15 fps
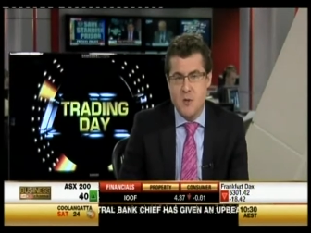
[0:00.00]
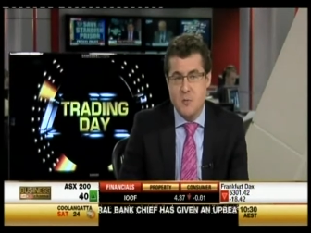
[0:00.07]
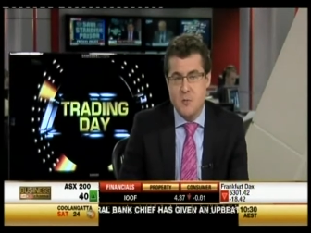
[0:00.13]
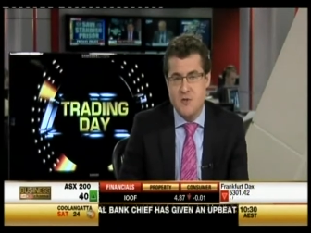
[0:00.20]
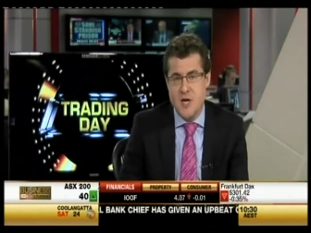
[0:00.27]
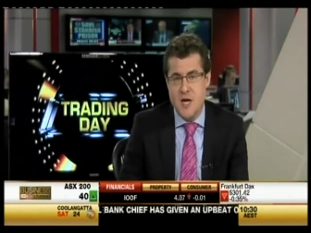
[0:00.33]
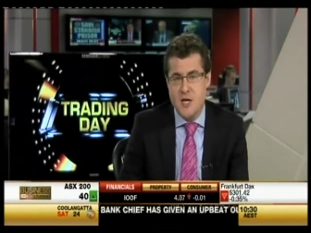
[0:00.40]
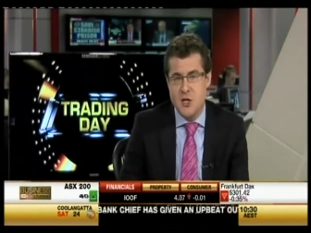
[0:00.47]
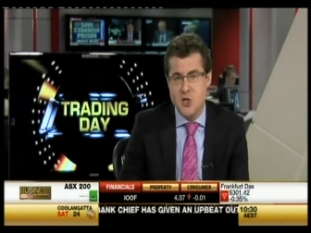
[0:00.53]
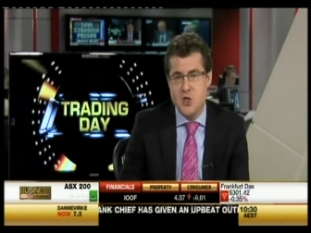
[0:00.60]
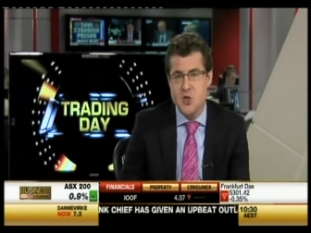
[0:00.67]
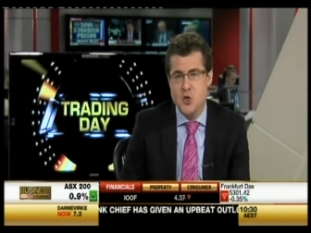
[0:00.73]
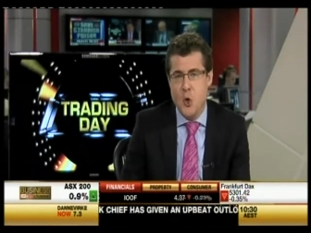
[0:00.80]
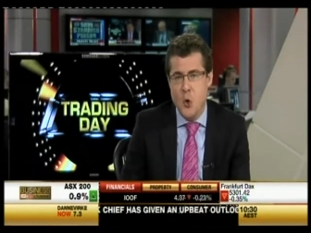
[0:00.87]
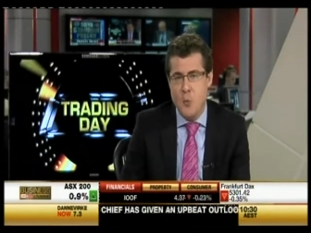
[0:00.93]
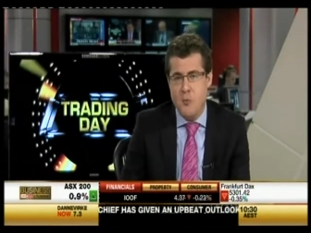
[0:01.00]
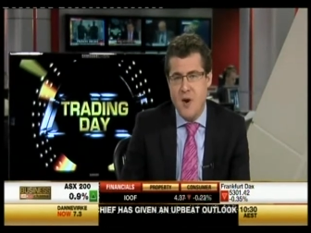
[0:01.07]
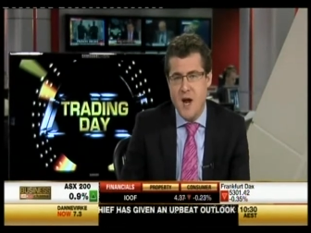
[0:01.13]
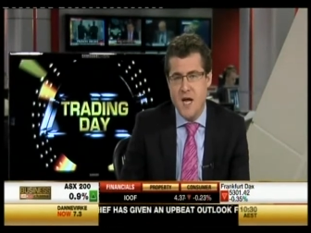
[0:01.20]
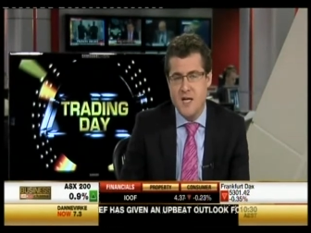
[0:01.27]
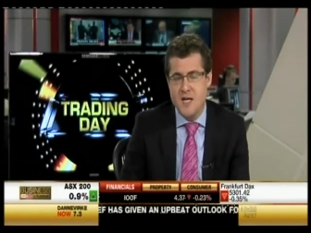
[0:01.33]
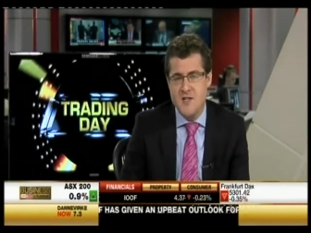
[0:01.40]
We will take a short
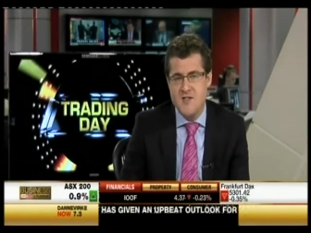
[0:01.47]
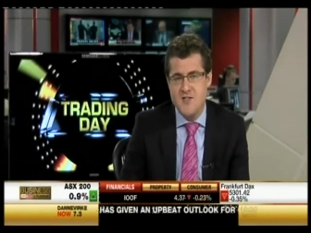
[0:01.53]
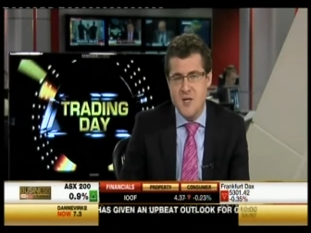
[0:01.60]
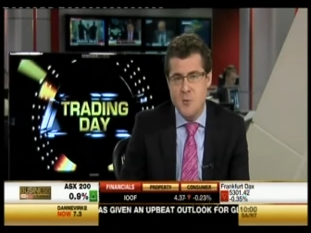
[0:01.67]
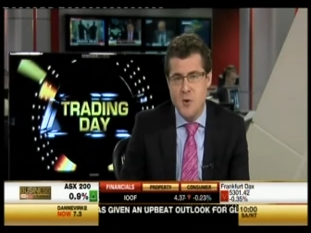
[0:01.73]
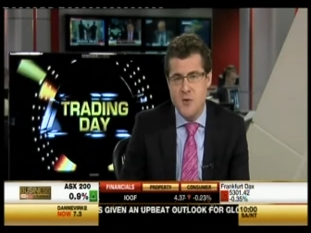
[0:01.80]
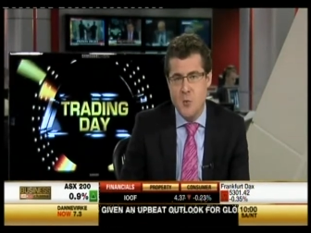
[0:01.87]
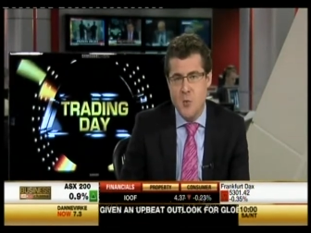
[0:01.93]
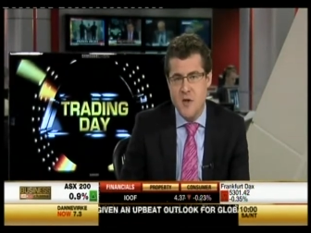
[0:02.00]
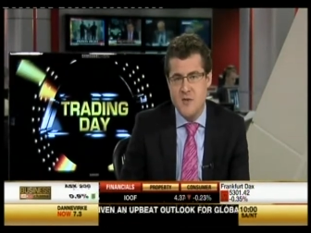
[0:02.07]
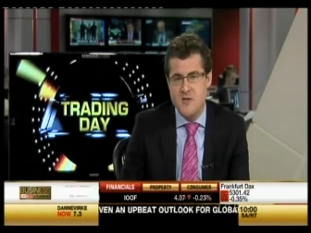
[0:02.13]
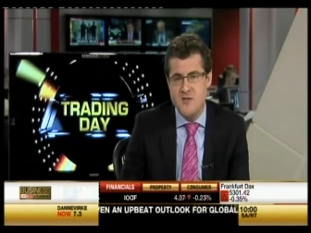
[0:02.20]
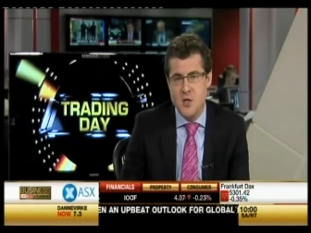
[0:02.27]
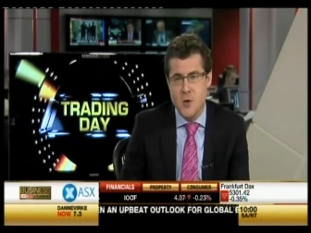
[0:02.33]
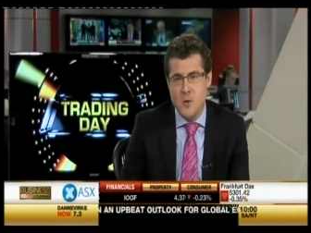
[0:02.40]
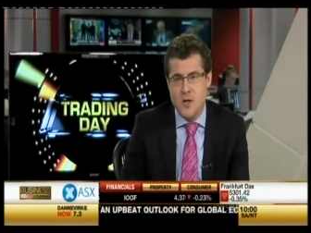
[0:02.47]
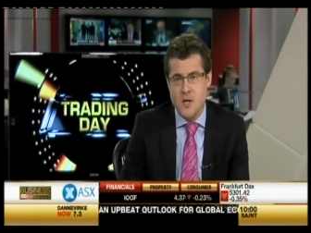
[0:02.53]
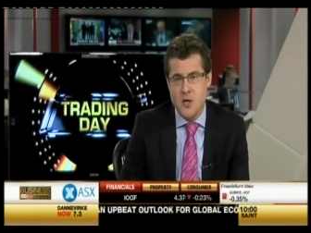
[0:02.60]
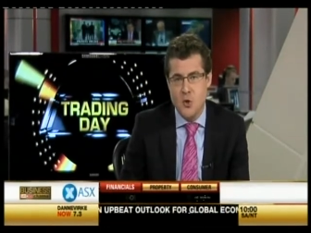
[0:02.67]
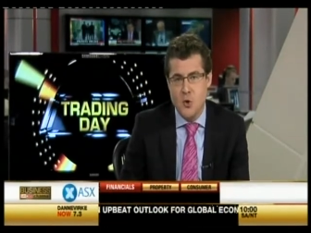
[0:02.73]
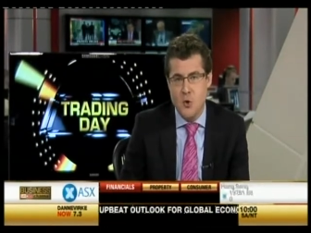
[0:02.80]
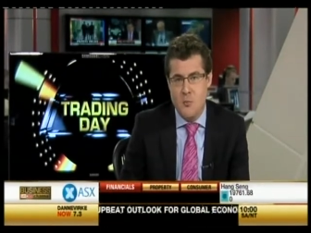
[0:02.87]
break. Let's see what the weather's doing
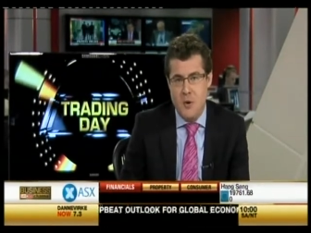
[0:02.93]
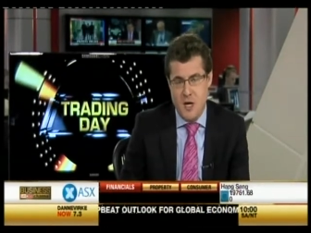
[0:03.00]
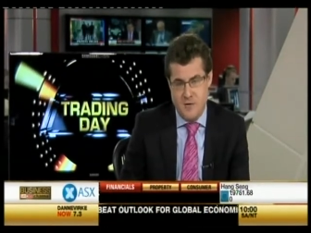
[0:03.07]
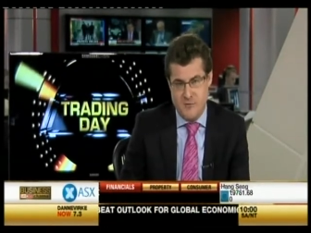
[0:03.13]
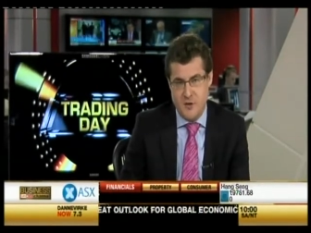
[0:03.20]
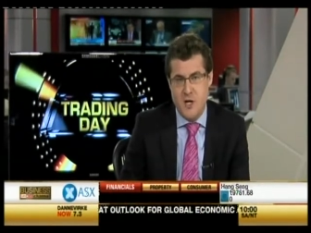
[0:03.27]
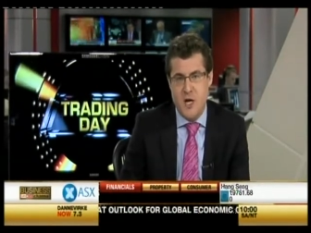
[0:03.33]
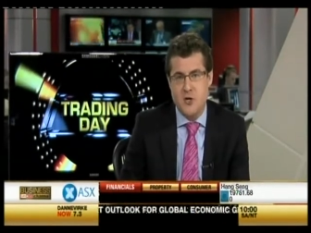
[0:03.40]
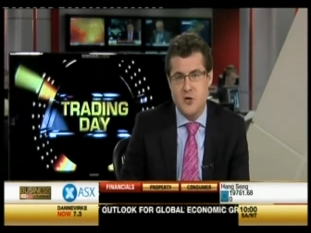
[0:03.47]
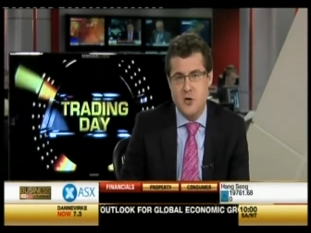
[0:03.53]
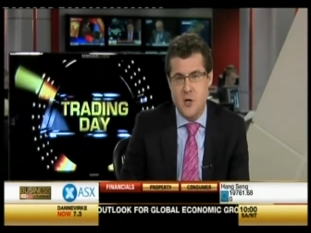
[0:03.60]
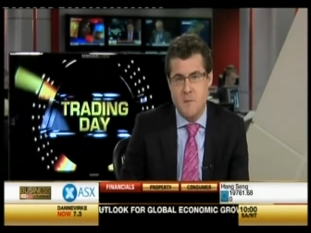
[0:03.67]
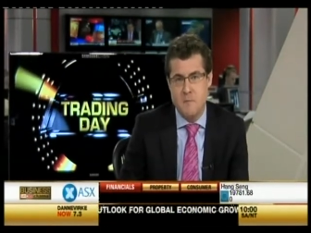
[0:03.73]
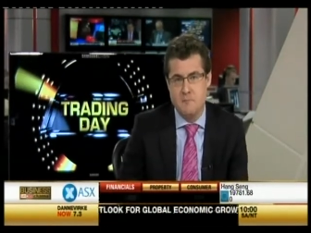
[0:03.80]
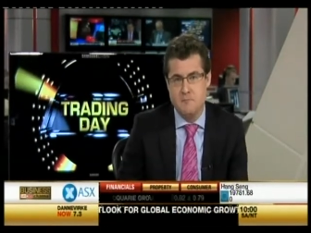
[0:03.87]
in your part of the country.